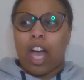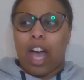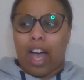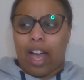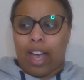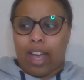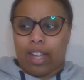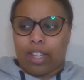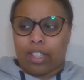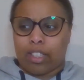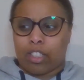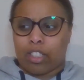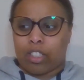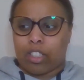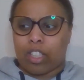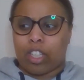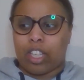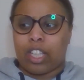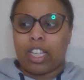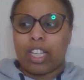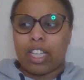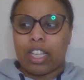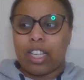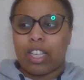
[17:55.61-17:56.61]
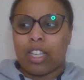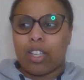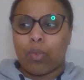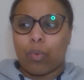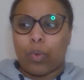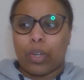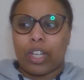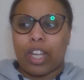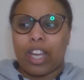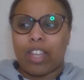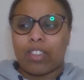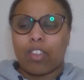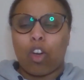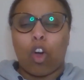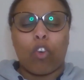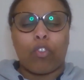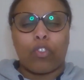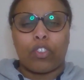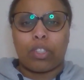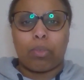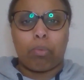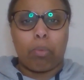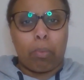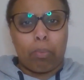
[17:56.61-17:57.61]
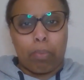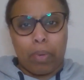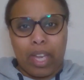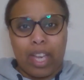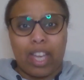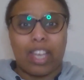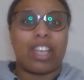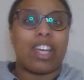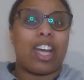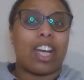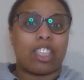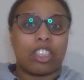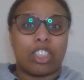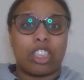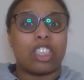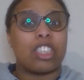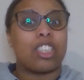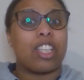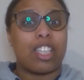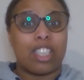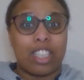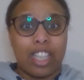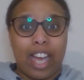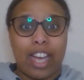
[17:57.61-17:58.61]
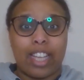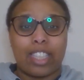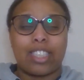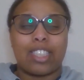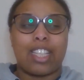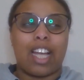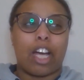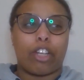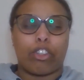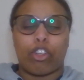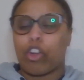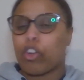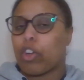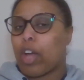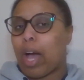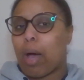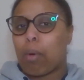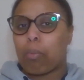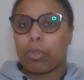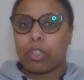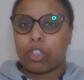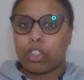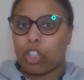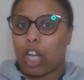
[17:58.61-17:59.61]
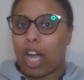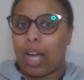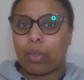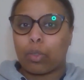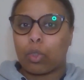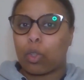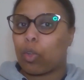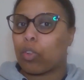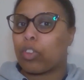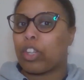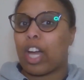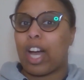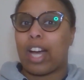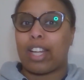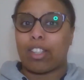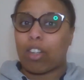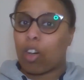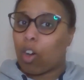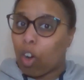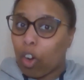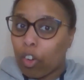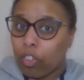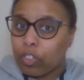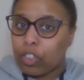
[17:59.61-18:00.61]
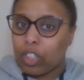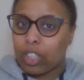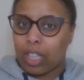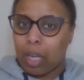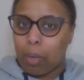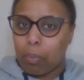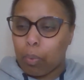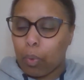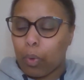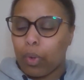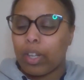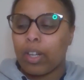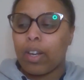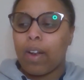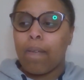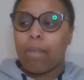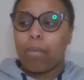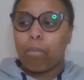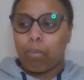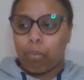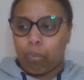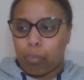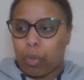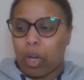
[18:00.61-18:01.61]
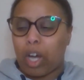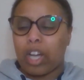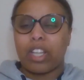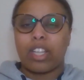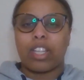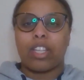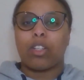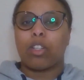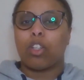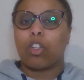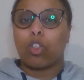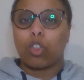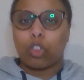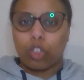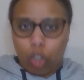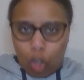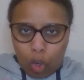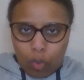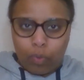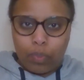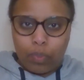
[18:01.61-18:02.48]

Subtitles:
And he, when Heather offered him a beer, he actually said yes. Now, I don't know how much alcohol they had after that point, but he looked